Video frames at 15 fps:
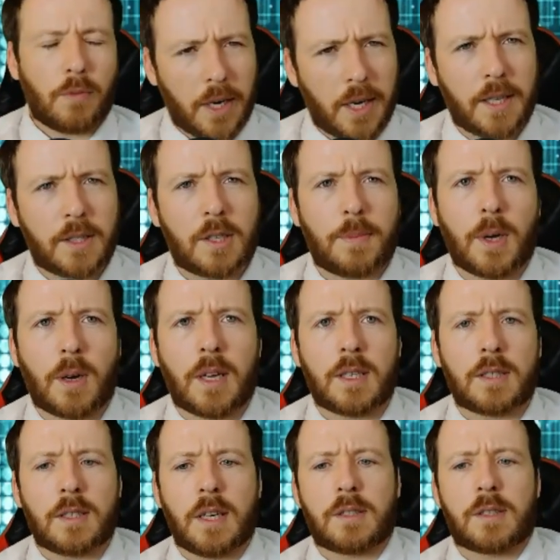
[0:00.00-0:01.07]
Really, to be
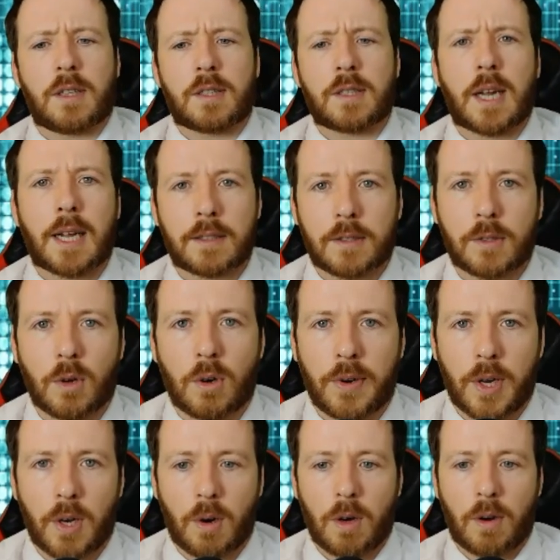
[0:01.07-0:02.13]
honest, it's a sad
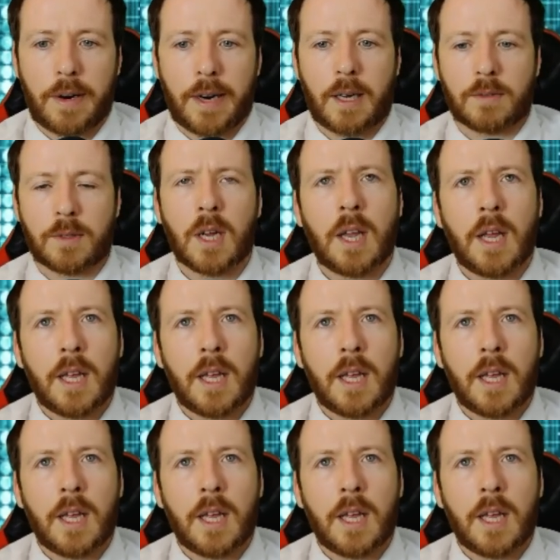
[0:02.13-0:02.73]
story all around.